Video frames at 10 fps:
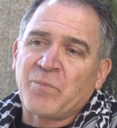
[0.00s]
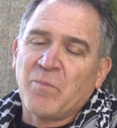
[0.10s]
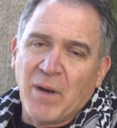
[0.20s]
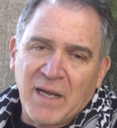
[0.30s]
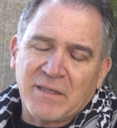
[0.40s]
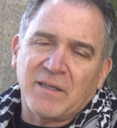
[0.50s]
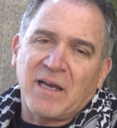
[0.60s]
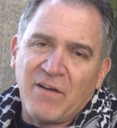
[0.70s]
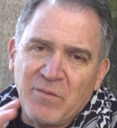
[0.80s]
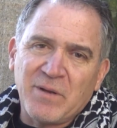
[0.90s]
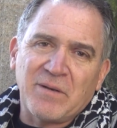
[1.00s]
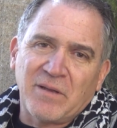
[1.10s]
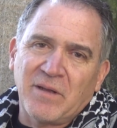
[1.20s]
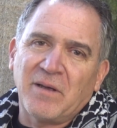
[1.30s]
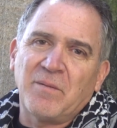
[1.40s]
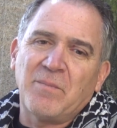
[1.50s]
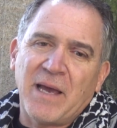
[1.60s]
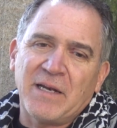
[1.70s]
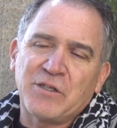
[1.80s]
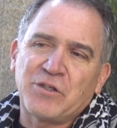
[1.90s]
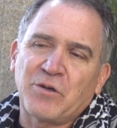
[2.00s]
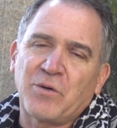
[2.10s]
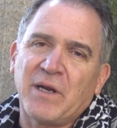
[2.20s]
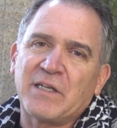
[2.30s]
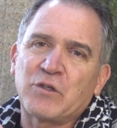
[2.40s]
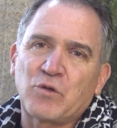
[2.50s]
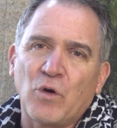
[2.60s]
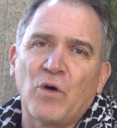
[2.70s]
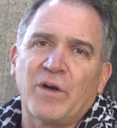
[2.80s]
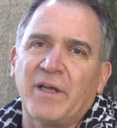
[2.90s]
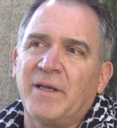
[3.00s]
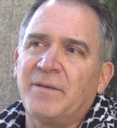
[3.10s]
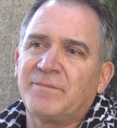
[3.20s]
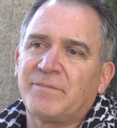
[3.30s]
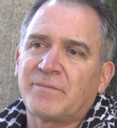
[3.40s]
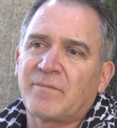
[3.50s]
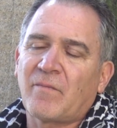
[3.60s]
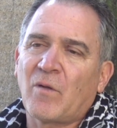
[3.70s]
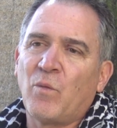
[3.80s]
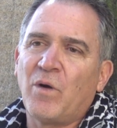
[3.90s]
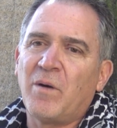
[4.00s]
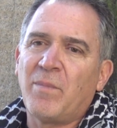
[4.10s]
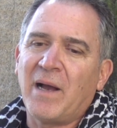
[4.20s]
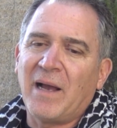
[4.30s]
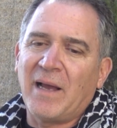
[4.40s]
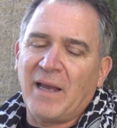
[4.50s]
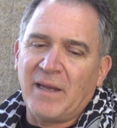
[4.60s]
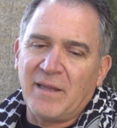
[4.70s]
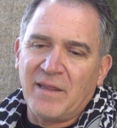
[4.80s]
But the government managed to create a story whereby